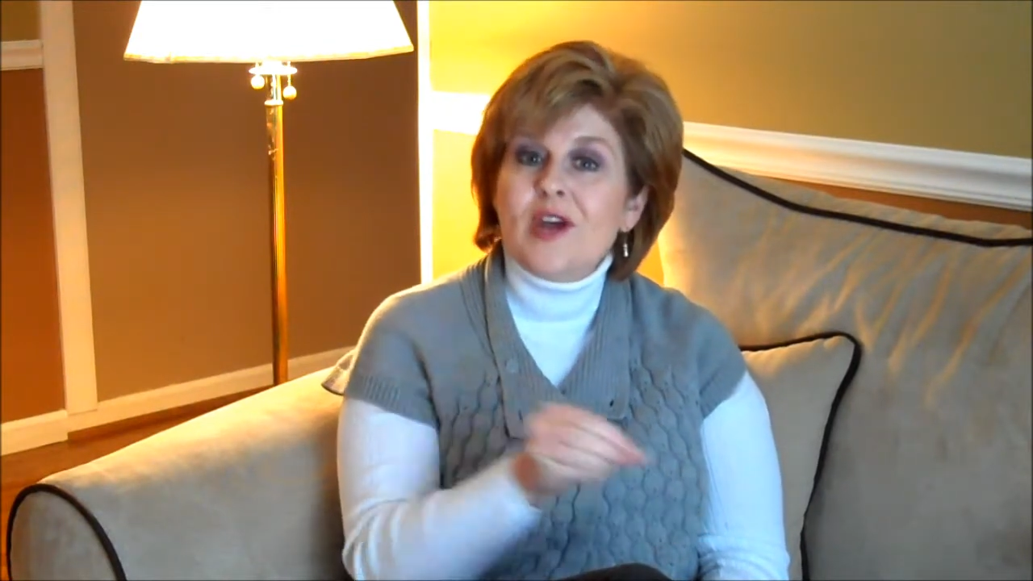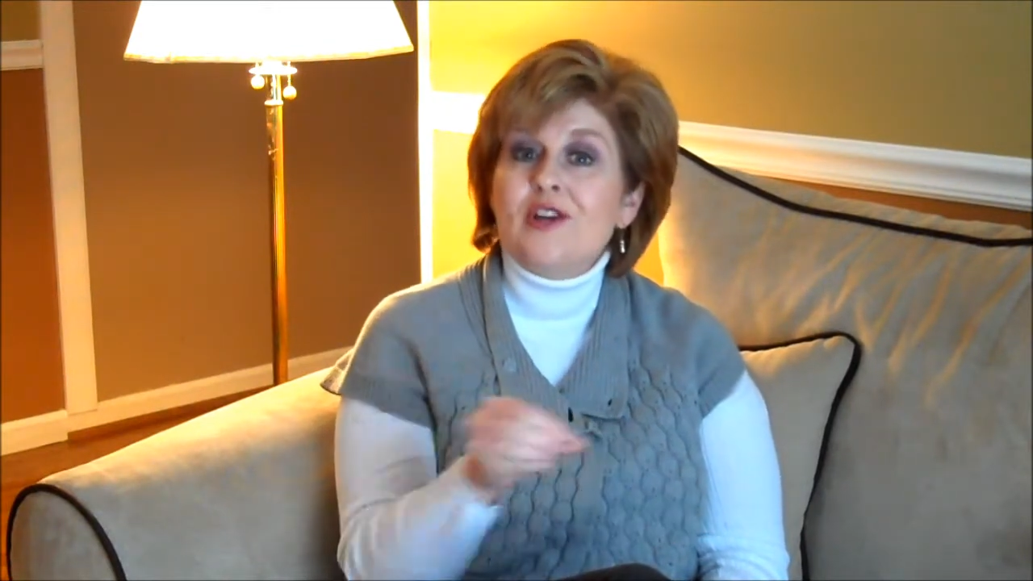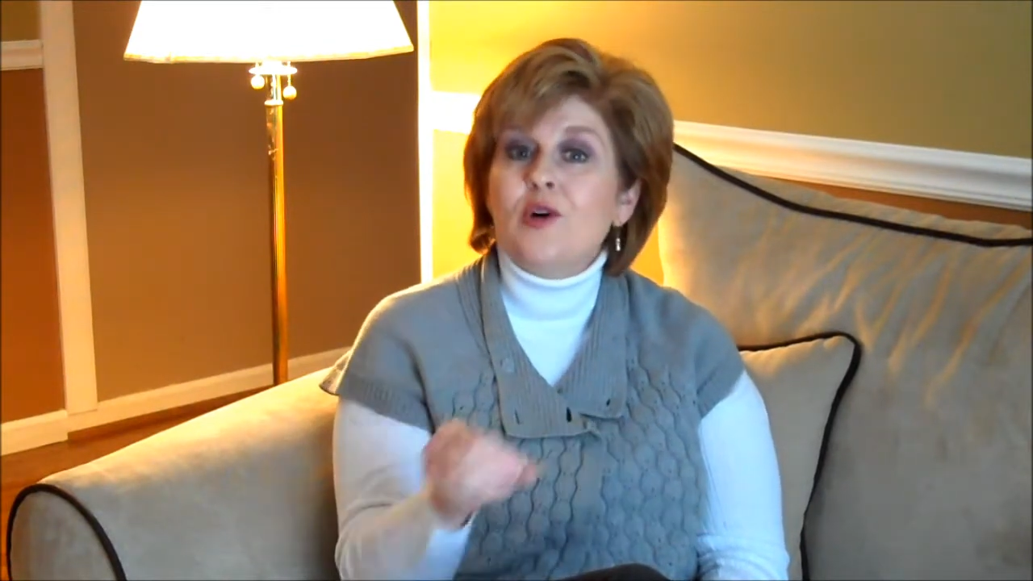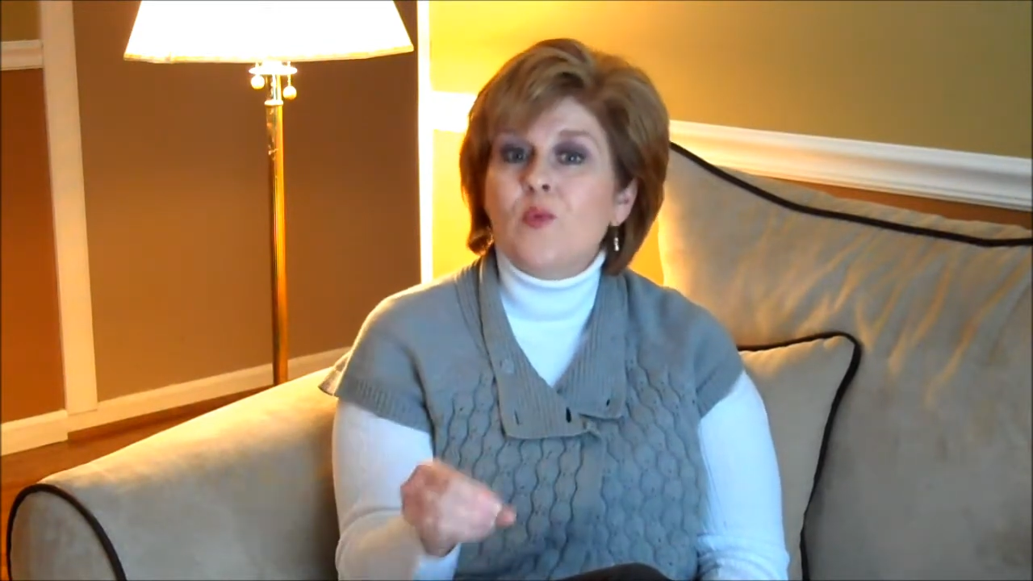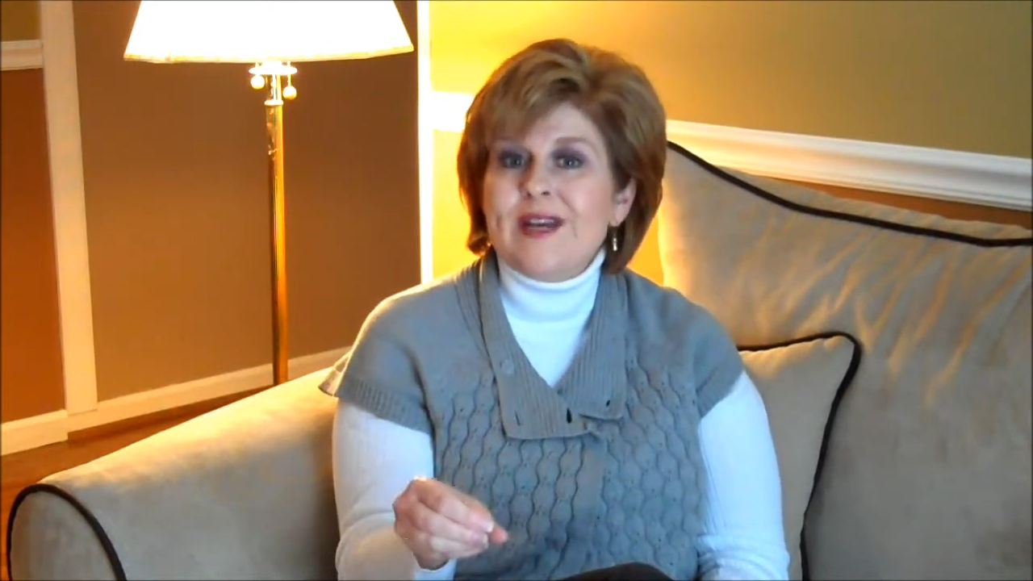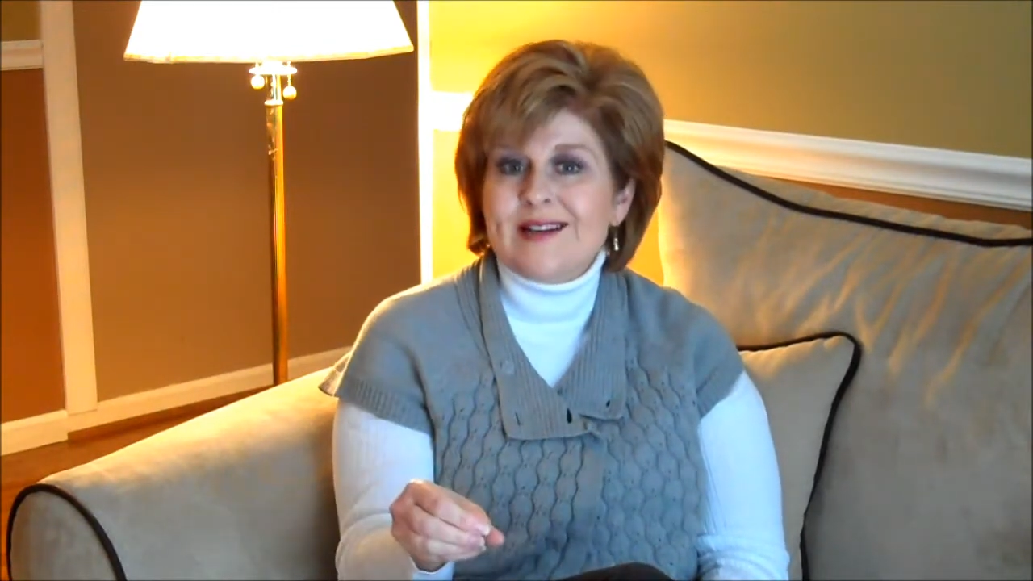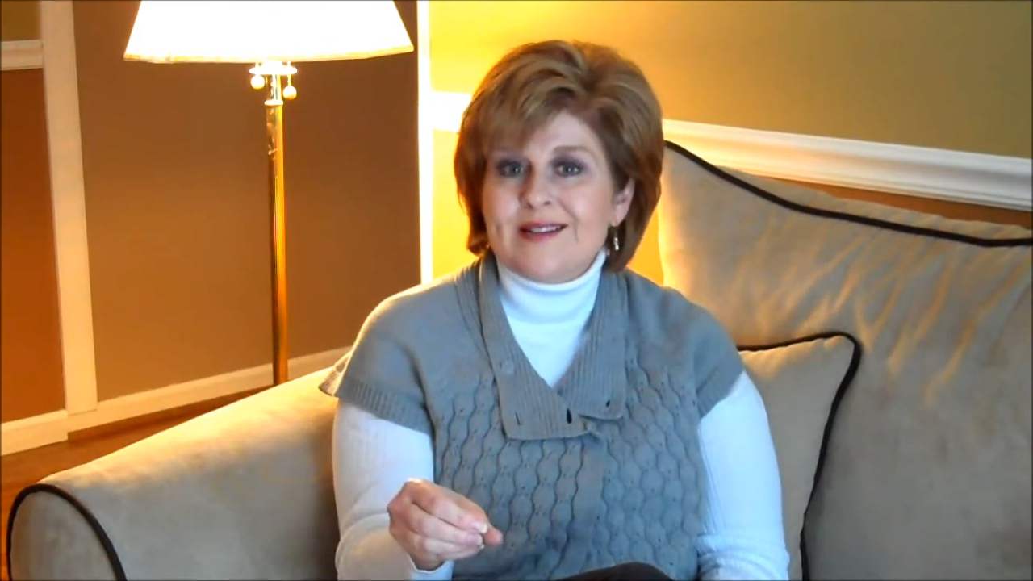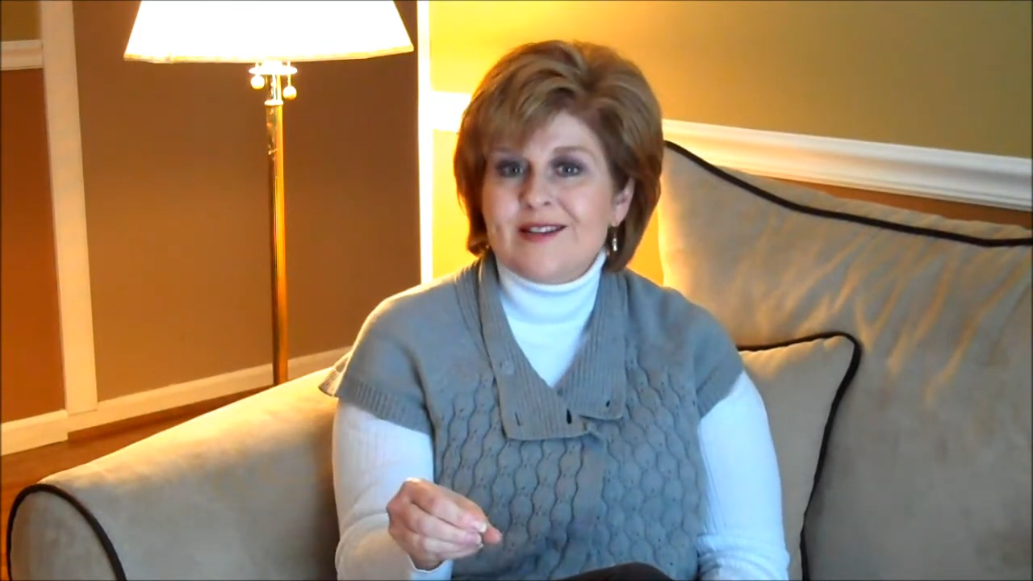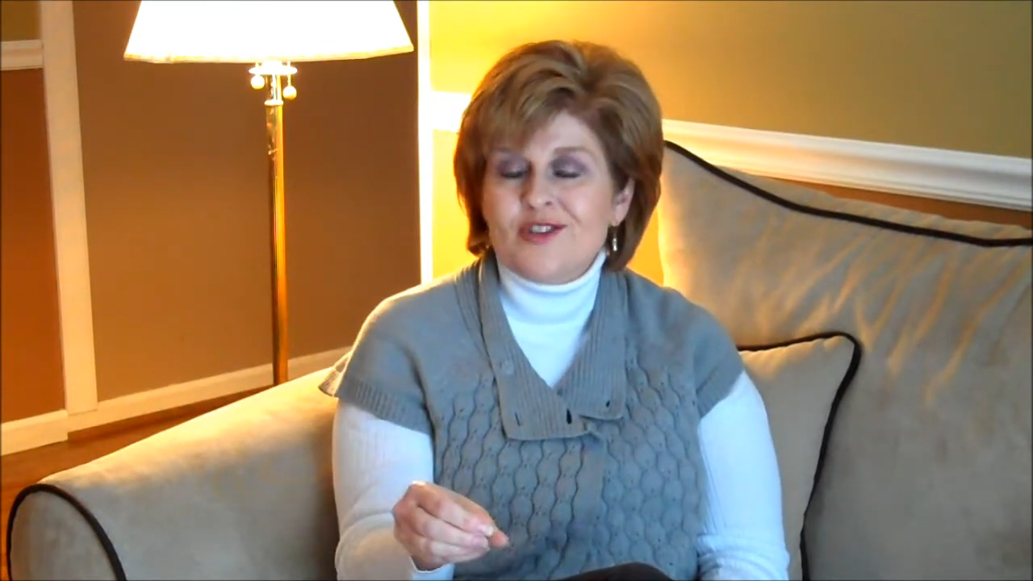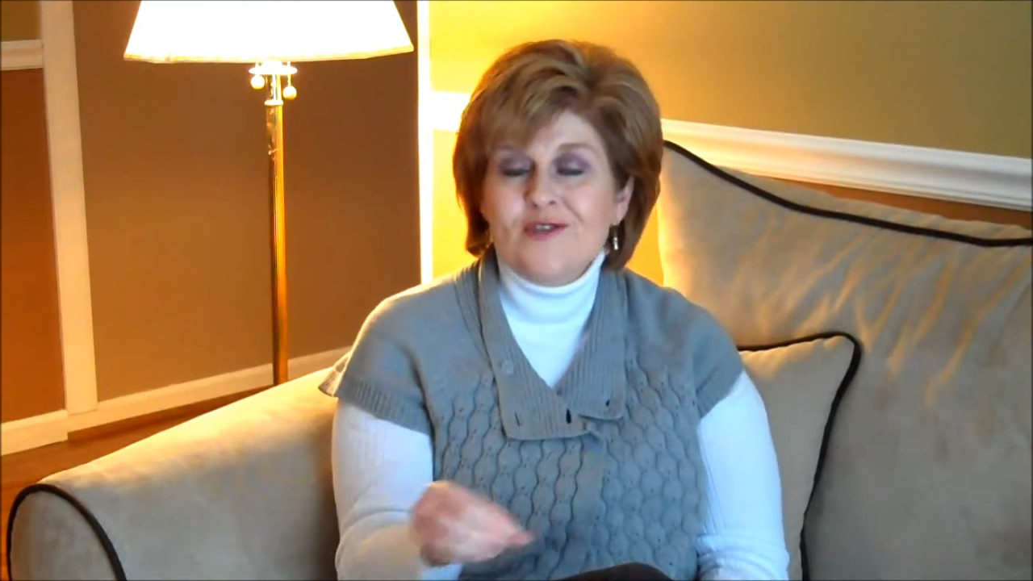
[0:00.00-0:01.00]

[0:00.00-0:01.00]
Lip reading: and your weaknesses.